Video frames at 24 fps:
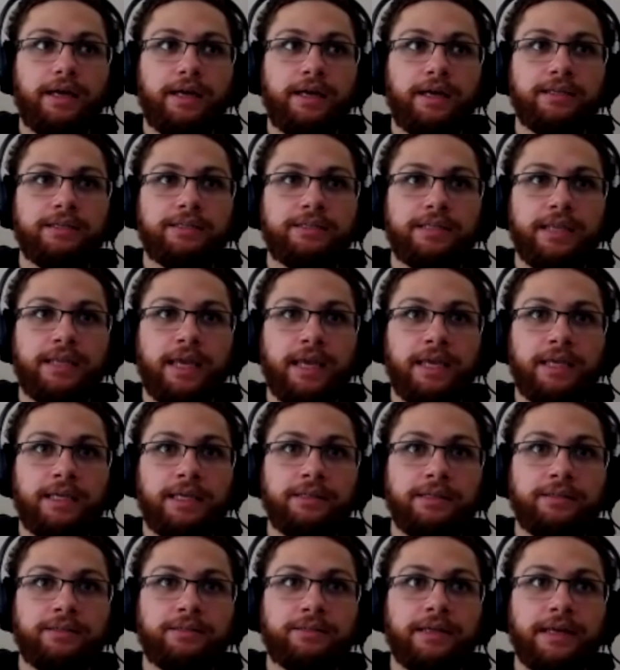it's
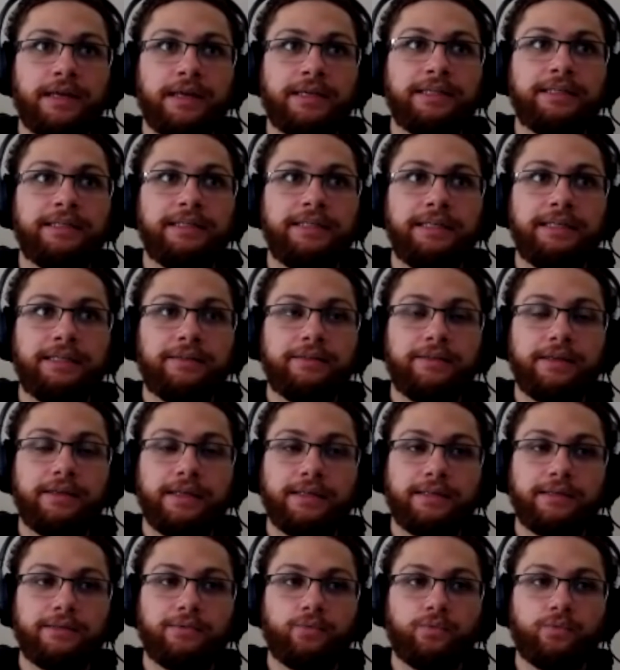a technique that